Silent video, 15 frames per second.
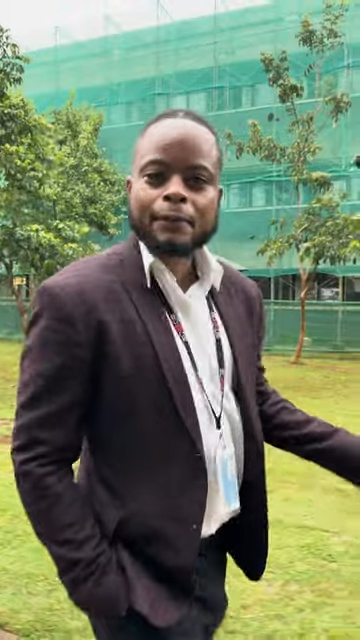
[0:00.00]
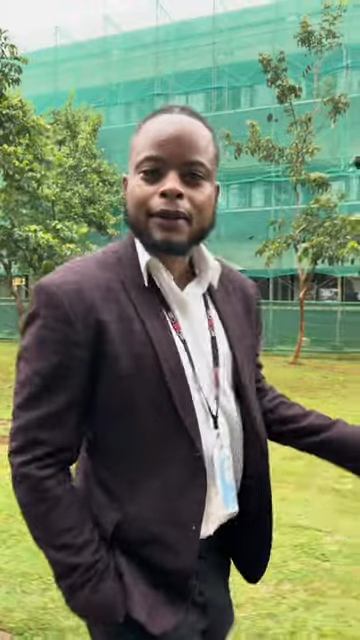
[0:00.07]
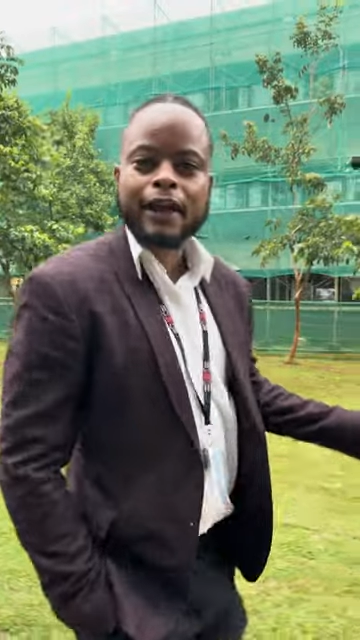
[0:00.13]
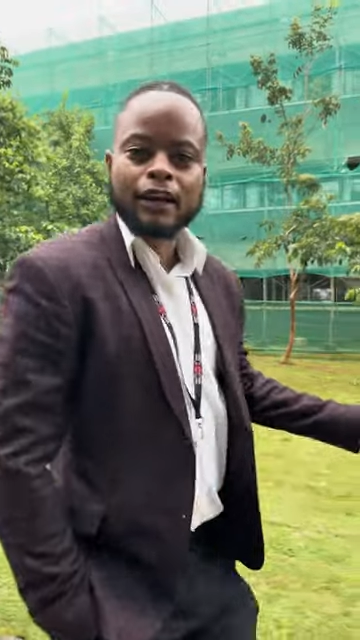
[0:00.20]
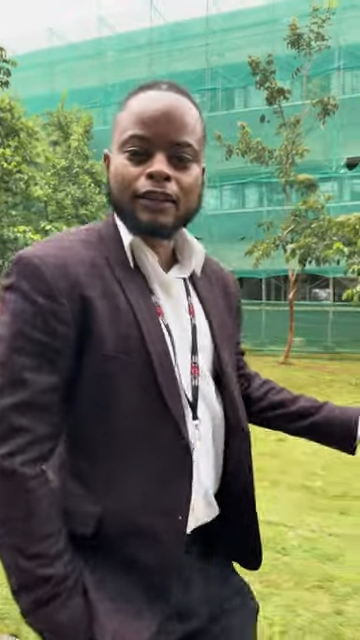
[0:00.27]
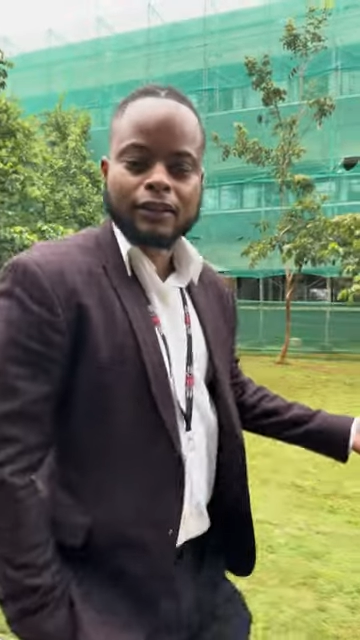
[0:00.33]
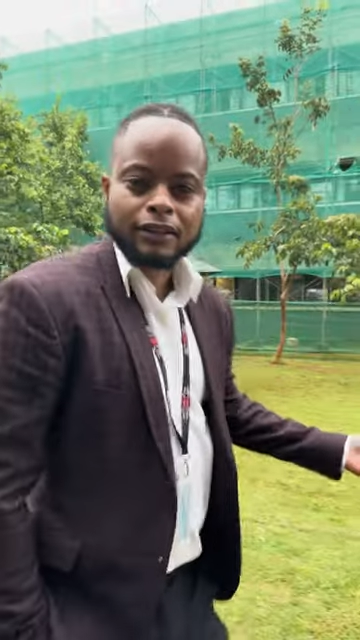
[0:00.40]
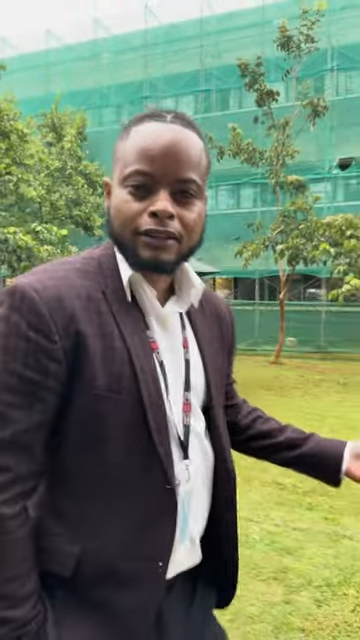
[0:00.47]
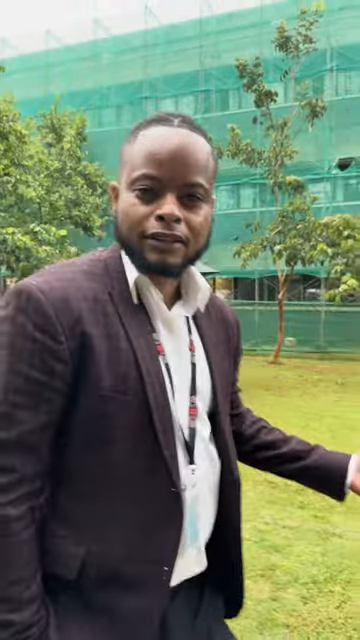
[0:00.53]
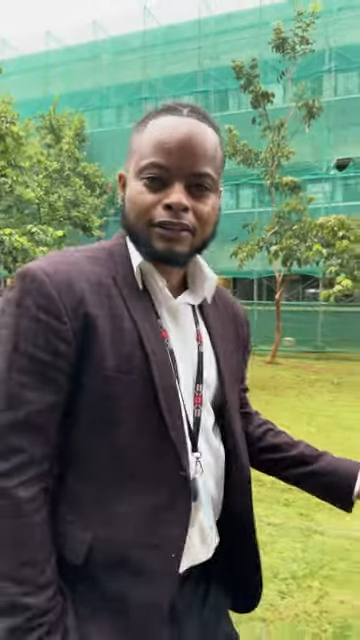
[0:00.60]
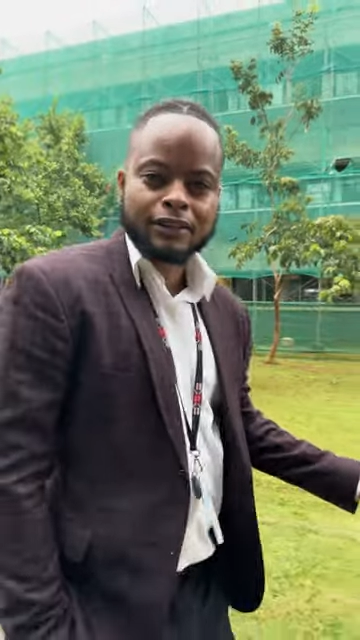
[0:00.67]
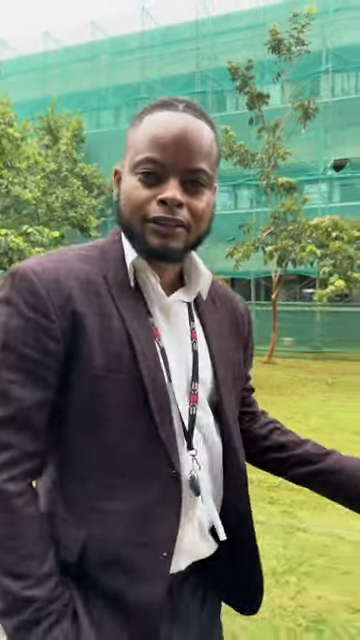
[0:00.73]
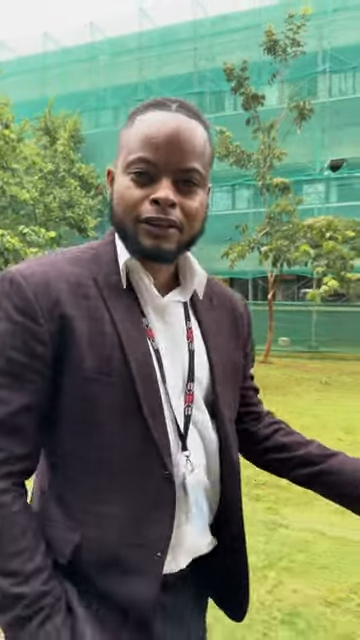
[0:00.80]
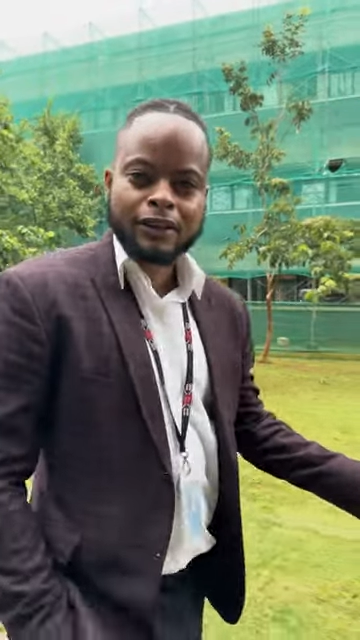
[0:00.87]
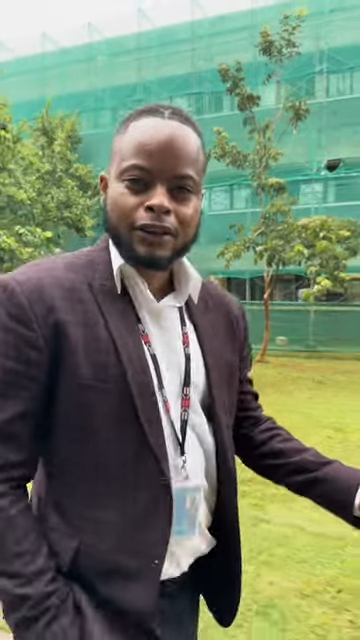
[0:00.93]
Kenyan.
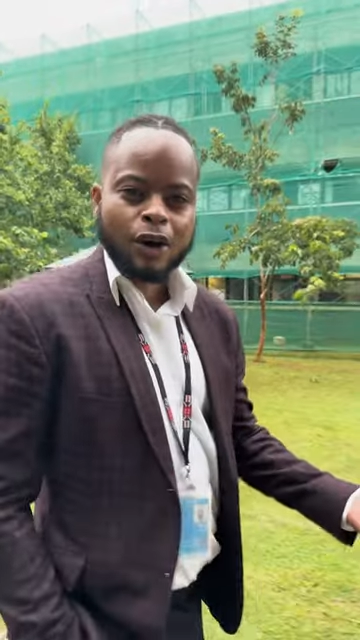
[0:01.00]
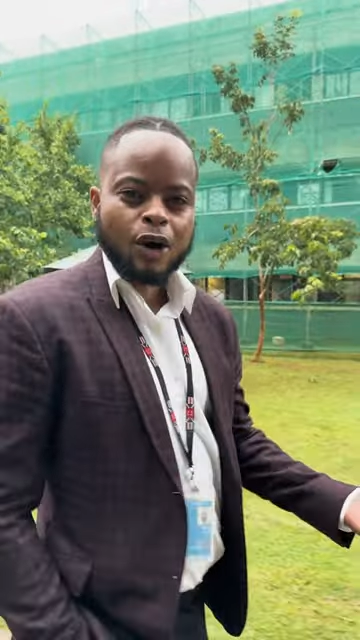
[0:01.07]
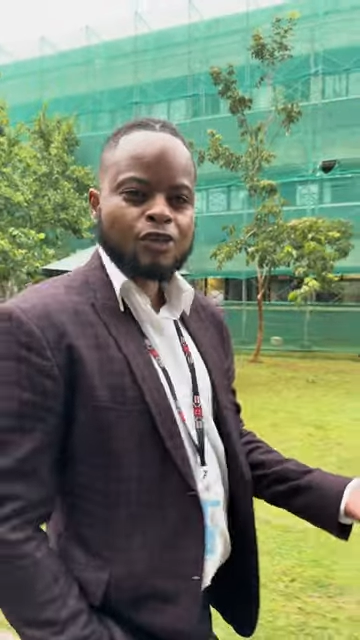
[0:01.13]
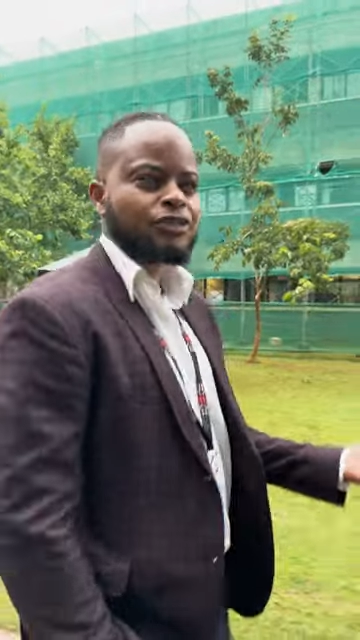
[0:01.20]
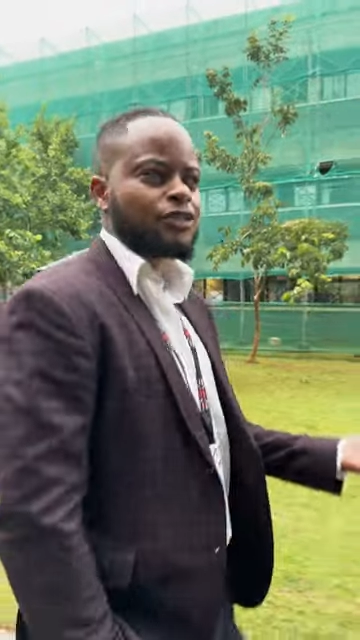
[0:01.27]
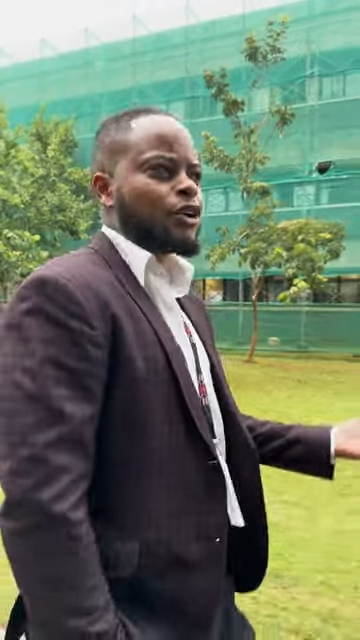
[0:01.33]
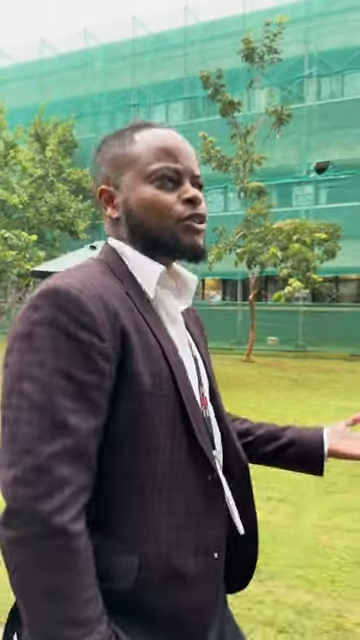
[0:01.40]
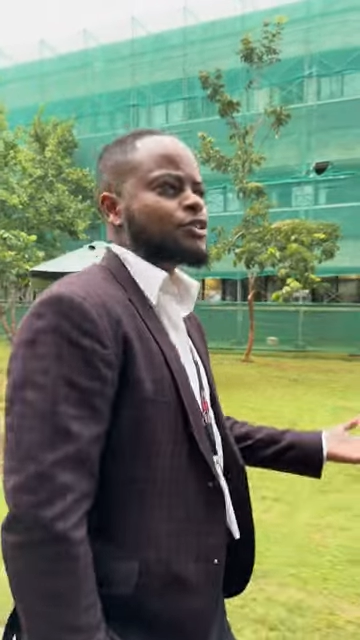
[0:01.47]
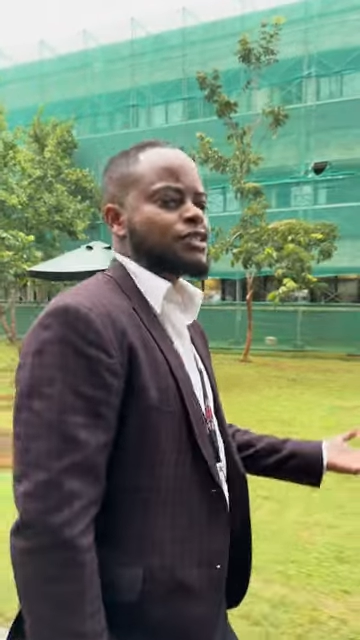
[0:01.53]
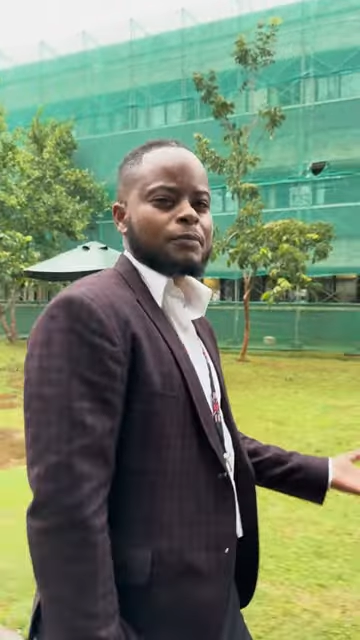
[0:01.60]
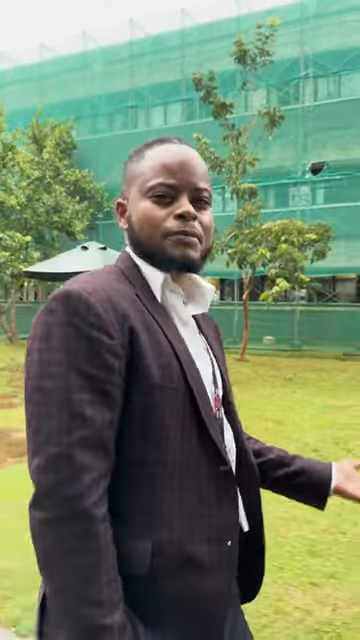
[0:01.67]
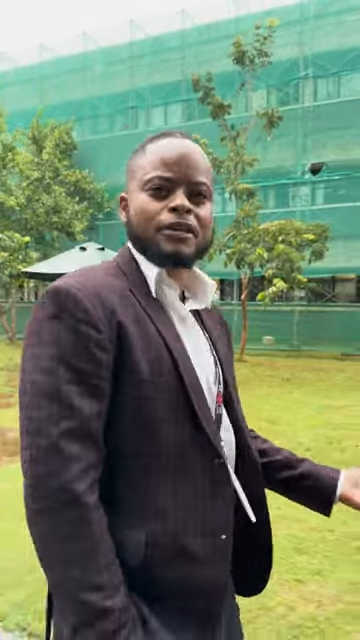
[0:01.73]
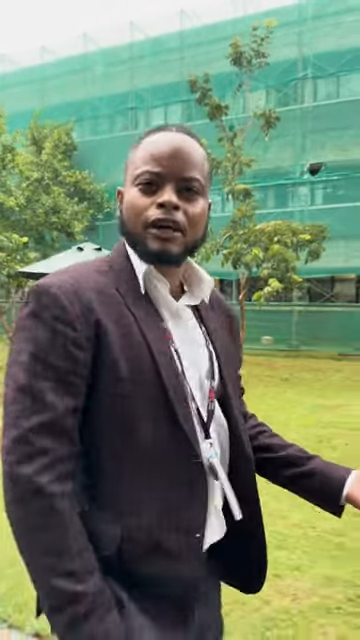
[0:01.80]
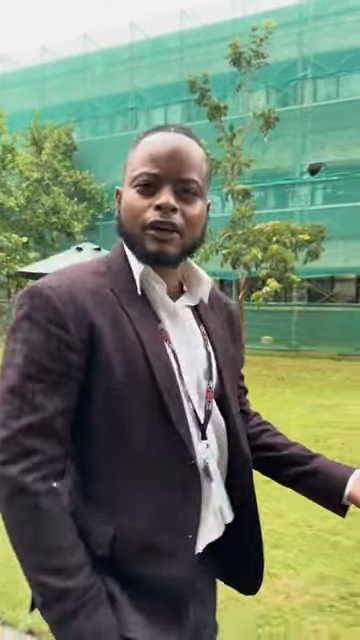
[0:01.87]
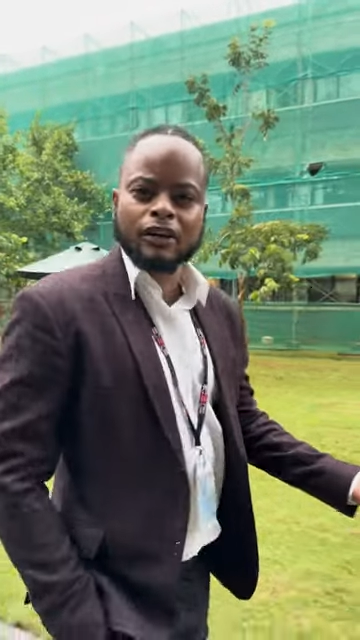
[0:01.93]
Of course I'm
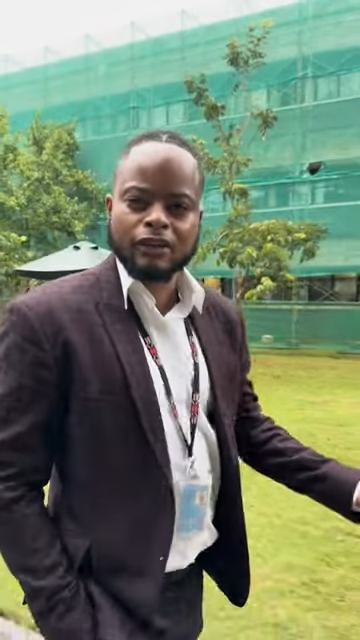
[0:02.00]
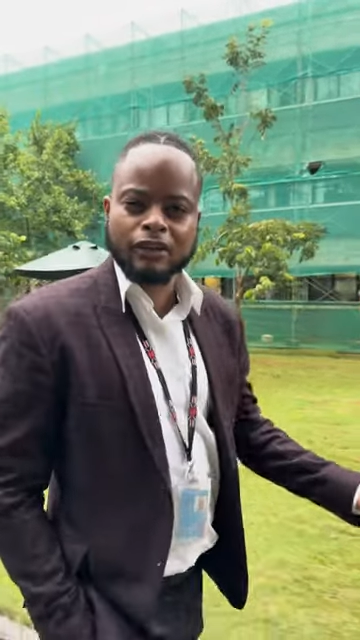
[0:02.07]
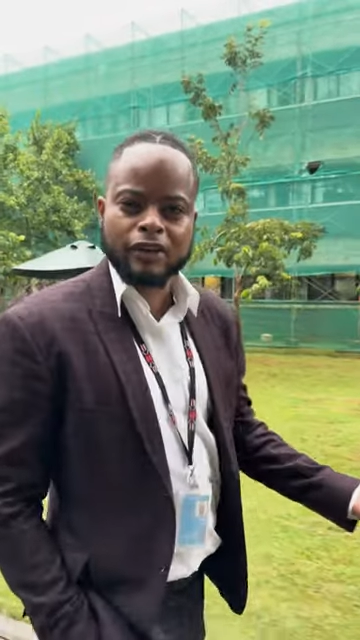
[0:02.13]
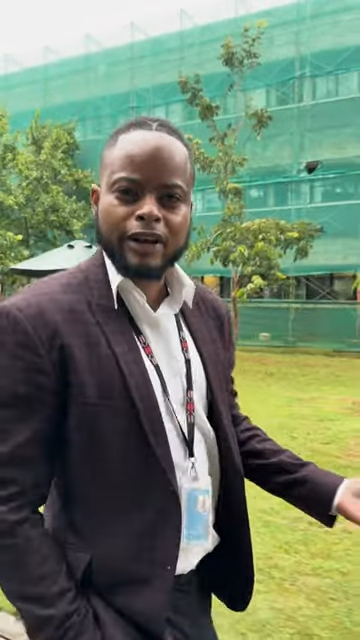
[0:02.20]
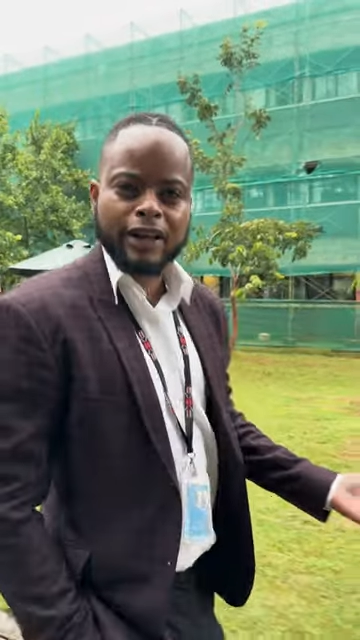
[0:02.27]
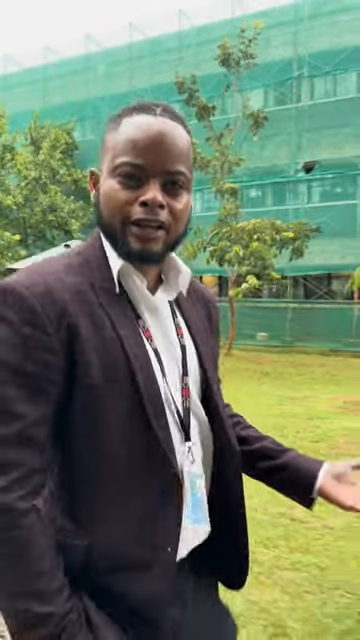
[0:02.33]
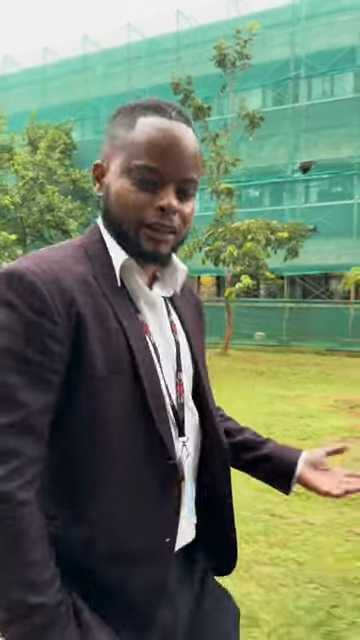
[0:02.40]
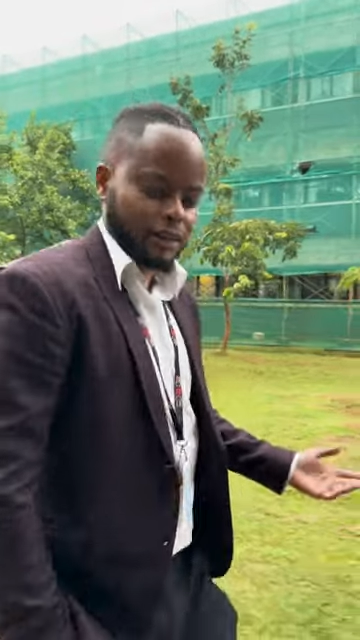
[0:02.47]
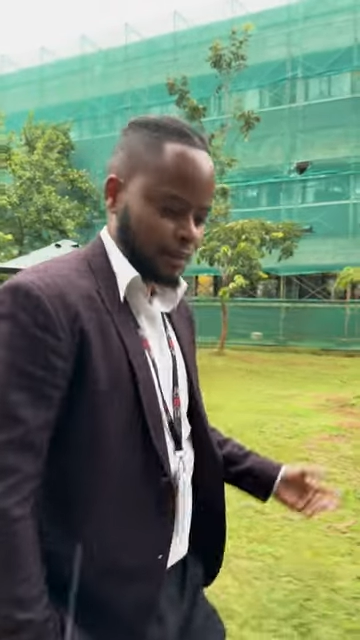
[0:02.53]
scared of the rain.